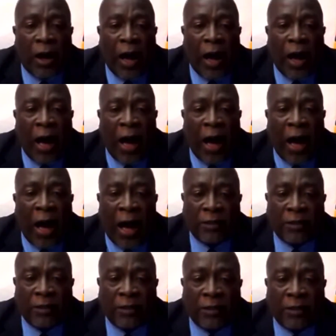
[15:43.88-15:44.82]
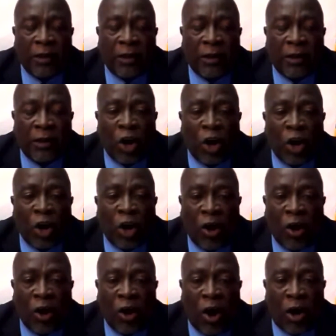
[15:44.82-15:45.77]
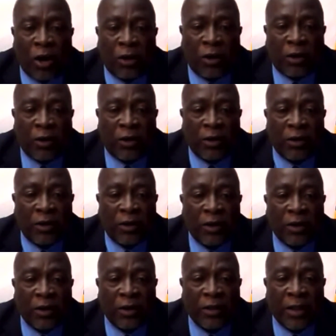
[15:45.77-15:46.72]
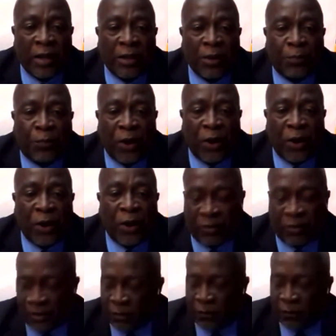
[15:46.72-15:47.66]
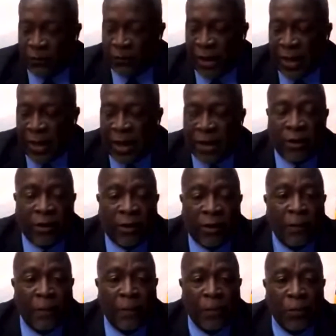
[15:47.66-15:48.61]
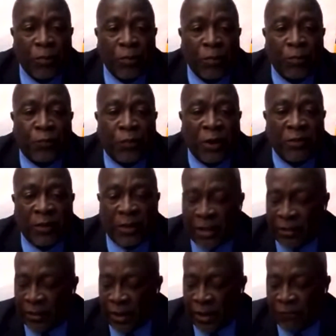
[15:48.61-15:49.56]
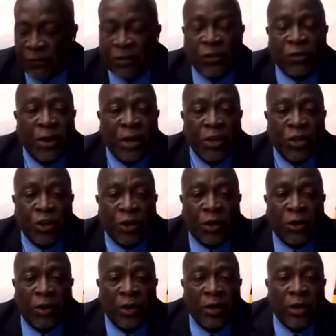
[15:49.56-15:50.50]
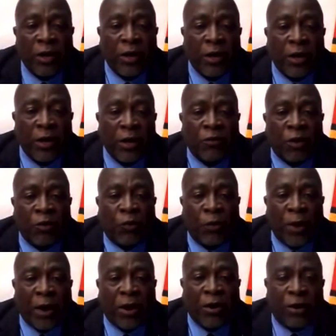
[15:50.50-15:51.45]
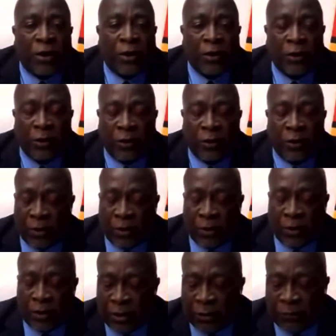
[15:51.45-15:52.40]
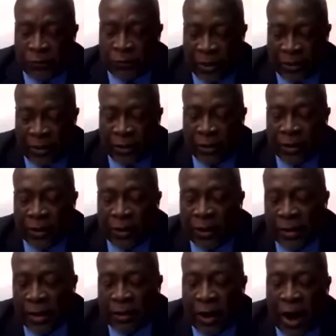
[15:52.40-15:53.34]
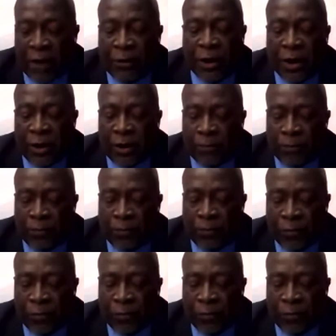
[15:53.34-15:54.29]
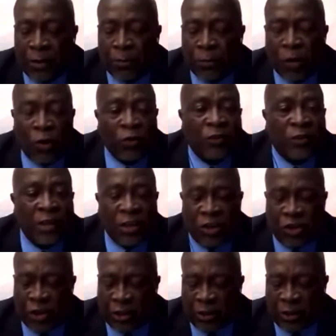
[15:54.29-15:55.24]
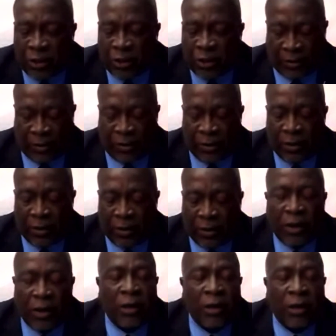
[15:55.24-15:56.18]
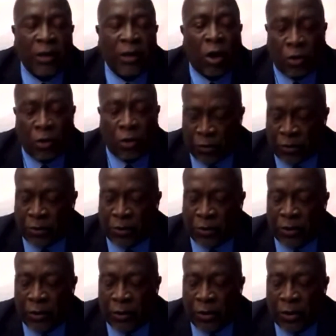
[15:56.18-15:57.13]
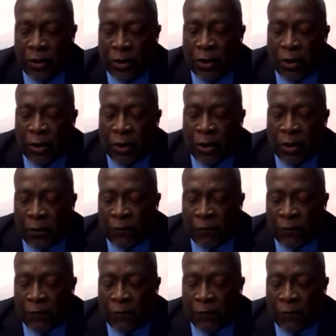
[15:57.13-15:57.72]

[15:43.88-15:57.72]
and none other than the President of Guyana, President David Granger, is on record stating that CARICOM is the most legitimate interlocutor